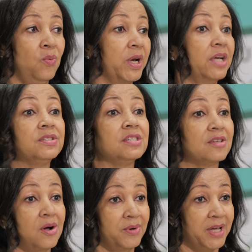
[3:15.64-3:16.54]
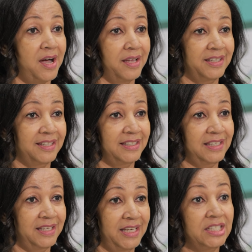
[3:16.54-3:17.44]
what else is going on in
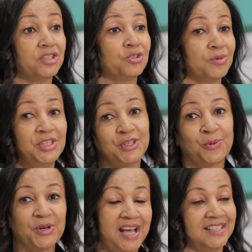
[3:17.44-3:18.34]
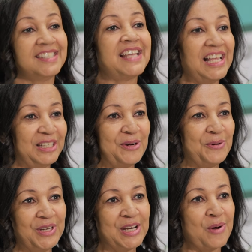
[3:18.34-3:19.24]
the industry, so we're not
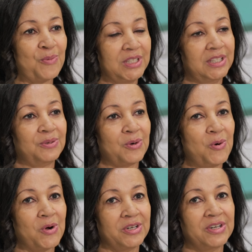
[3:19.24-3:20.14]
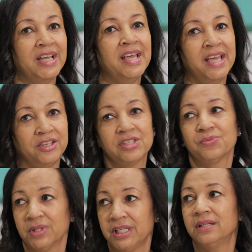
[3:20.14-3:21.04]
siloed in our one little corner. And
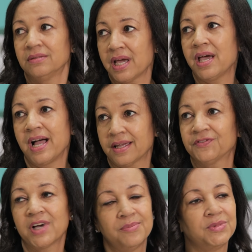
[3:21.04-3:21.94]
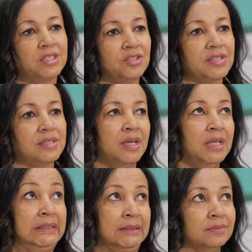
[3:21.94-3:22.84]
just really, I come to just
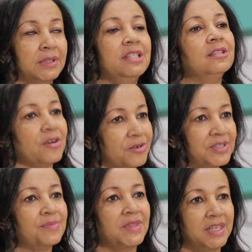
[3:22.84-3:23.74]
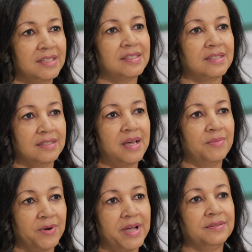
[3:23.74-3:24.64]
really learn some things this
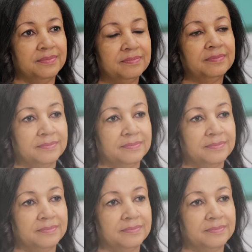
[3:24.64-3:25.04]
time around.